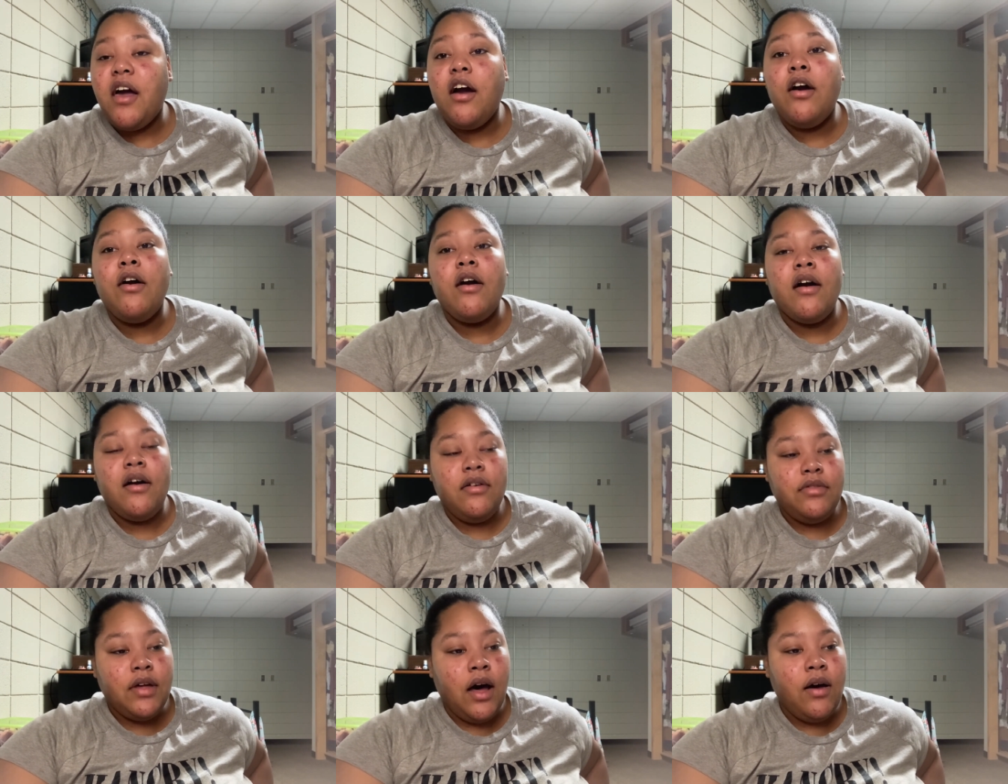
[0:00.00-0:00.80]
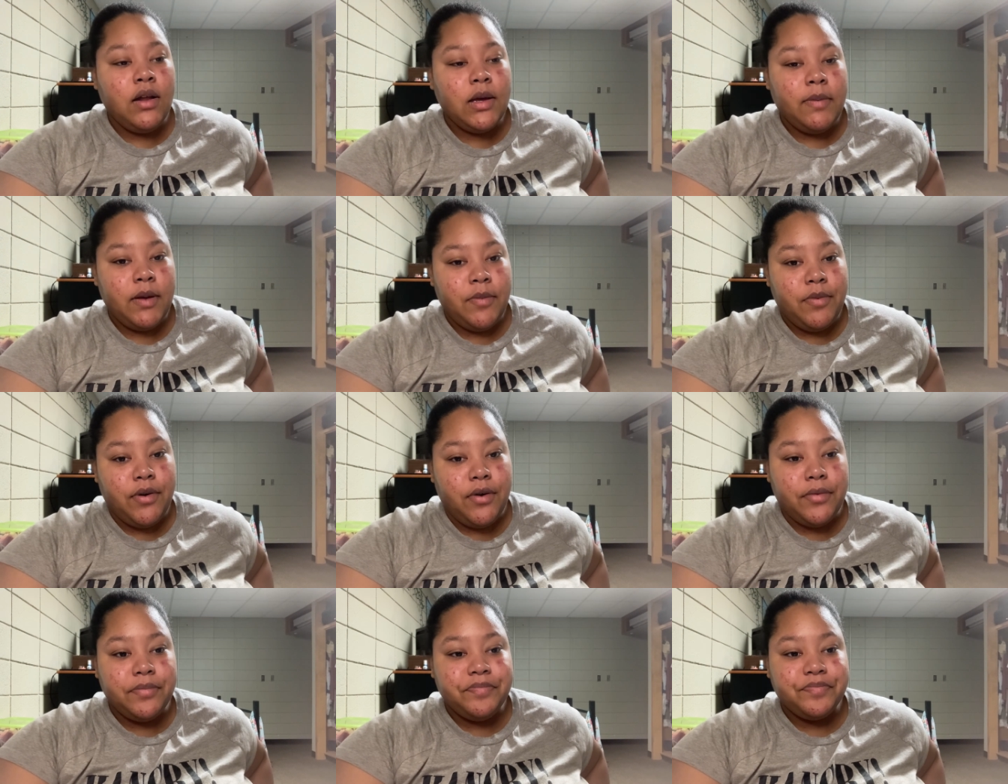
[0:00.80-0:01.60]
girl, the only
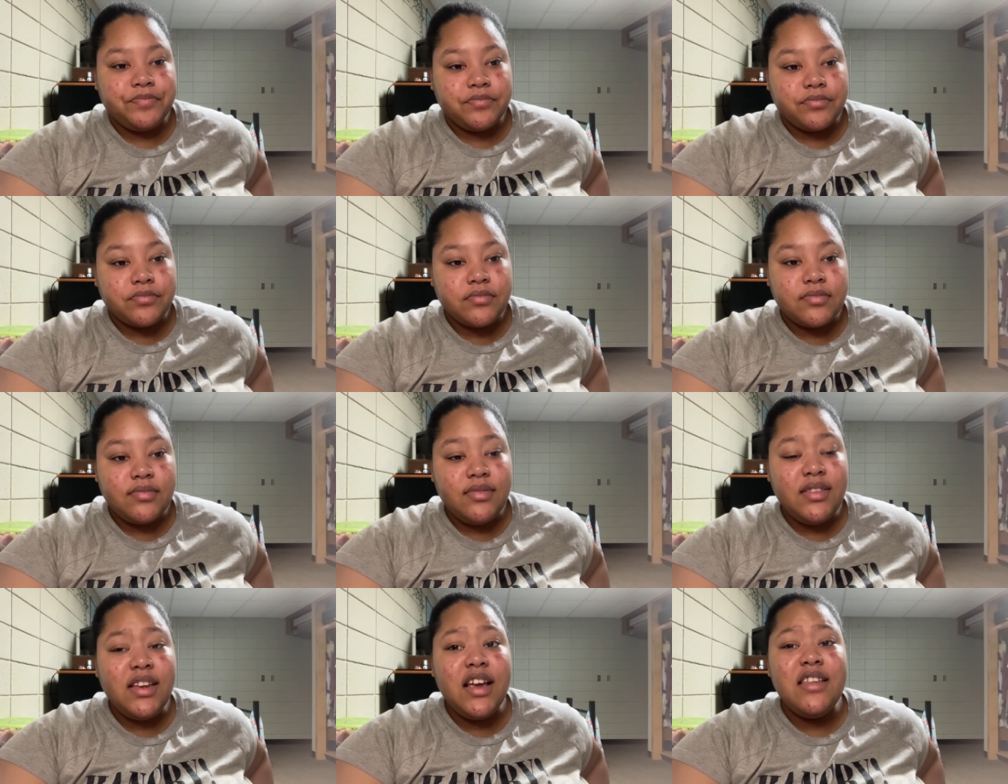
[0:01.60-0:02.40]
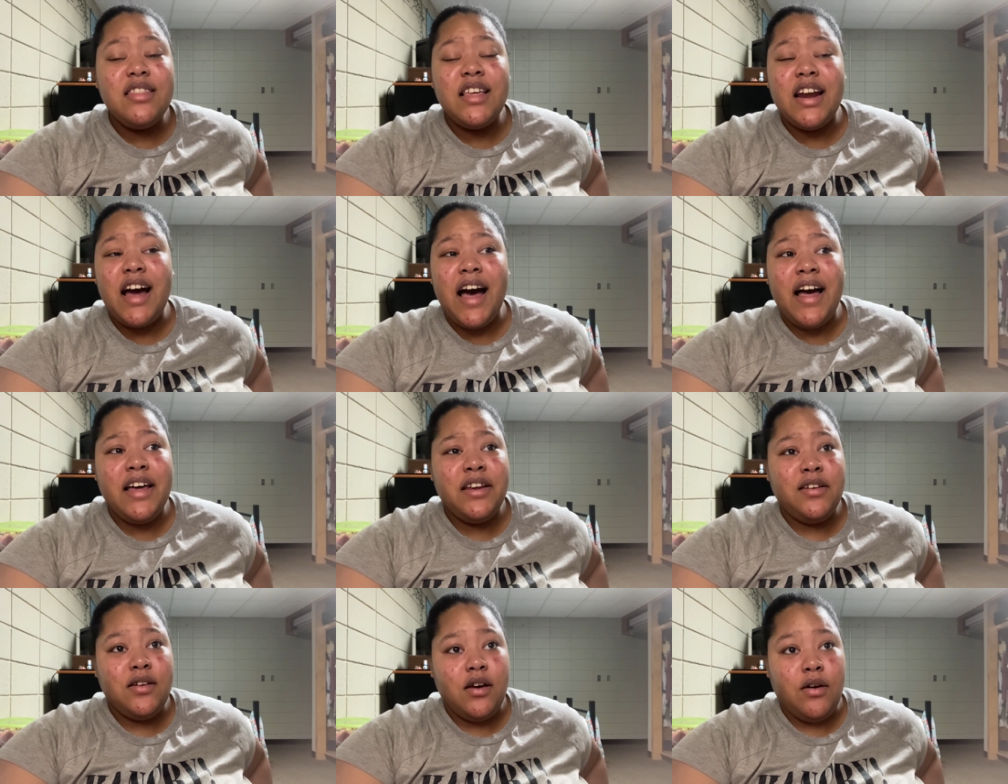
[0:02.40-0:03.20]
people that
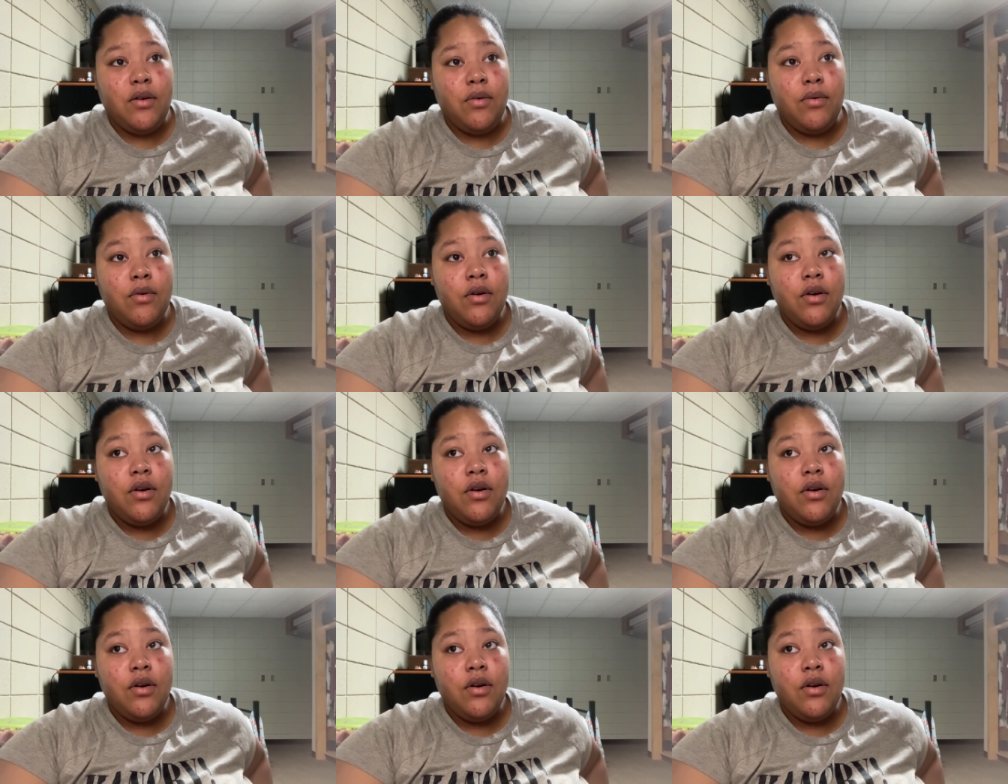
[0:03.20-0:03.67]
I know